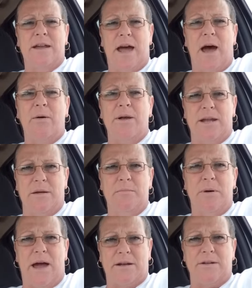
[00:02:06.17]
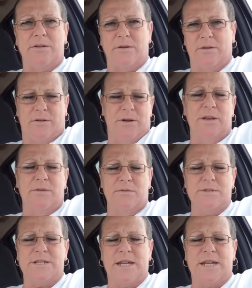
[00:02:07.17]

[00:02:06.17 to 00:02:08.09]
how it impacted her in those